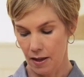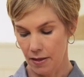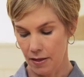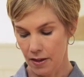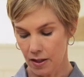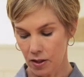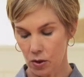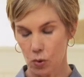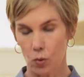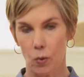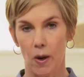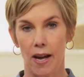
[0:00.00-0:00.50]

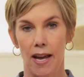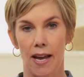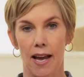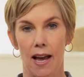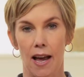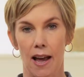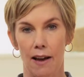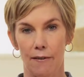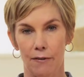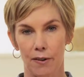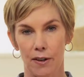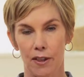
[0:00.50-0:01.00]
This way,
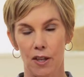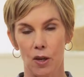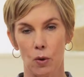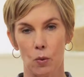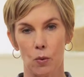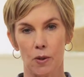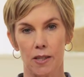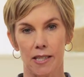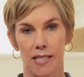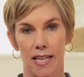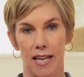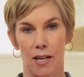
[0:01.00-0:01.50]
everything
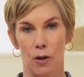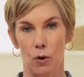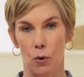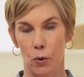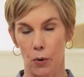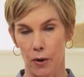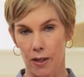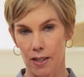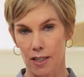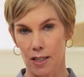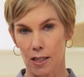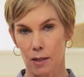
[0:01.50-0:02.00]
will stay
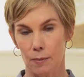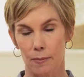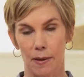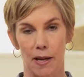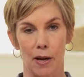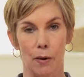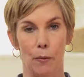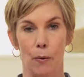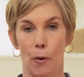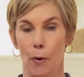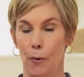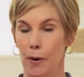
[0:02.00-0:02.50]
crisp,
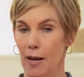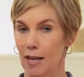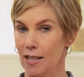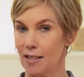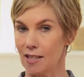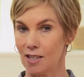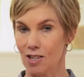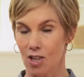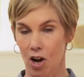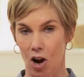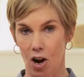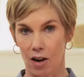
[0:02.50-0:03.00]
it won't get
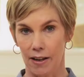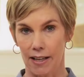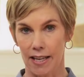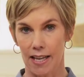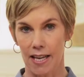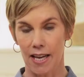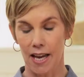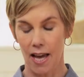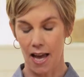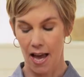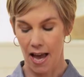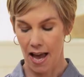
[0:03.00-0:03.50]
soggy,